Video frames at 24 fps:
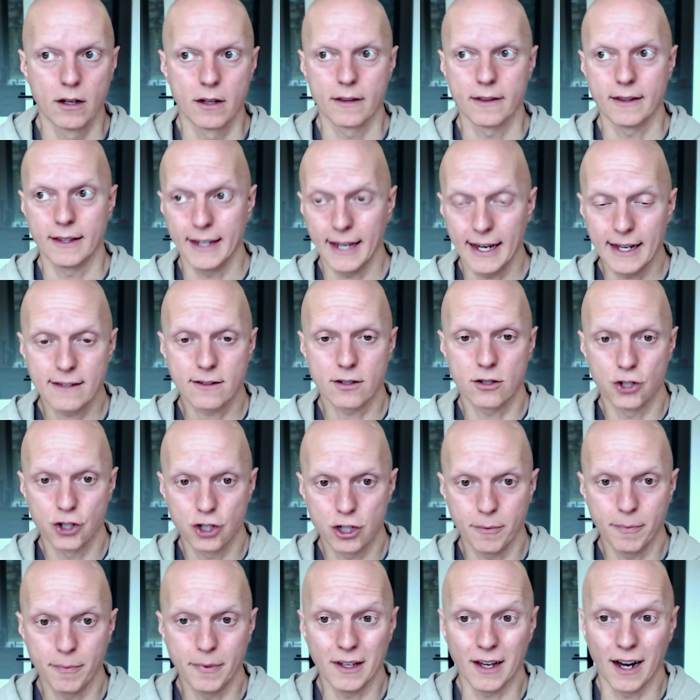The answer
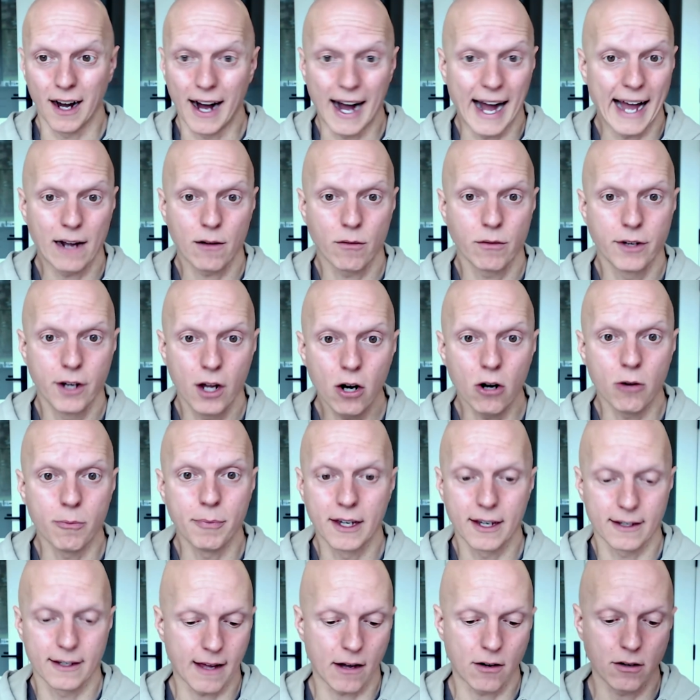should be, I don't know,
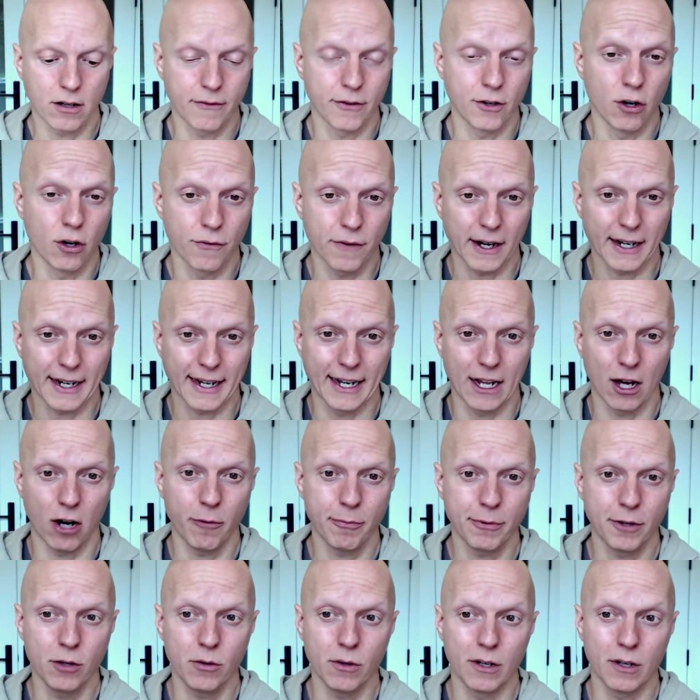because I don't even know if I can help you.